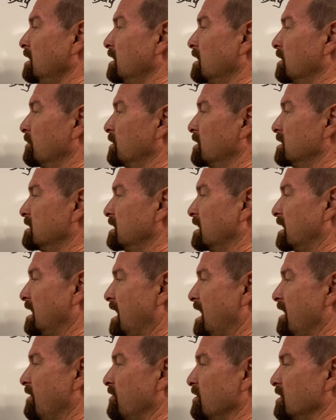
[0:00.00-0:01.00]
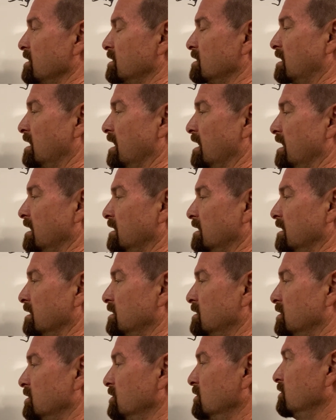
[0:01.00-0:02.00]
I'm going to take half of this guy and get
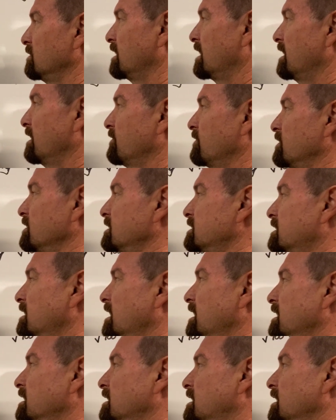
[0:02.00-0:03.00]
2, half of this guy and